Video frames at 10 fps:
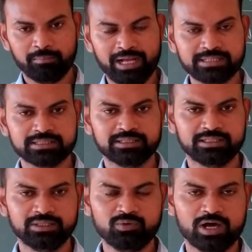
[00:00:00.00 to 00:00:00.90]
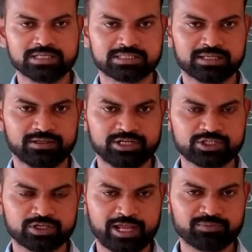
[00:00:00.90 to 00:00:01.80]
but he was
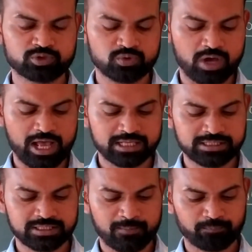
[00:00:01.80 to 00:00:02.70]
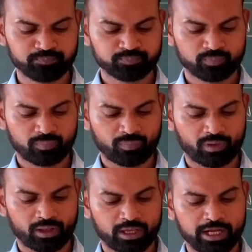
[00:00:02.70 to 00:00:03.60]
described to us
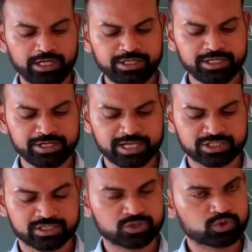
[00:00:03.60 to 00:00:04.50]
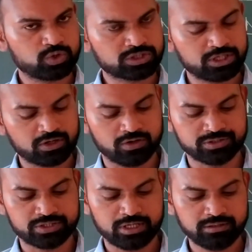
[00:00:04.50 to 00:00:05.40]
Indian national social
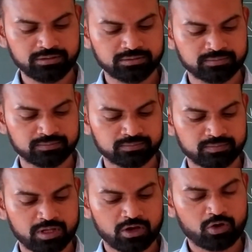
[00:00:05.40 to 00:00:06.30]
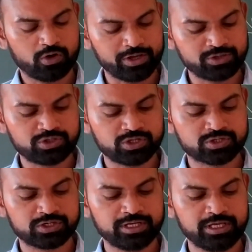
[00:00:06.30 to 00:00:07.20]
concern,
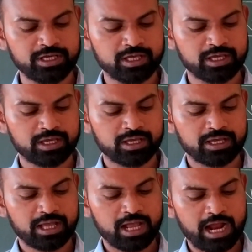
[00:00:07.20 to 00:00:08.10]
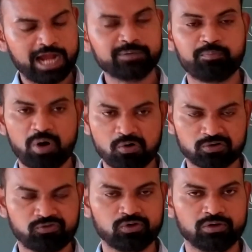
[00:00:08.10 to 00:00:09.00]
courageously and
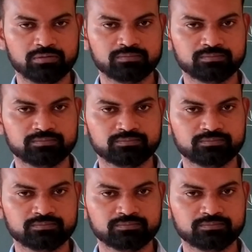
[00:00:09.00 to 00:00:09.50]
powerful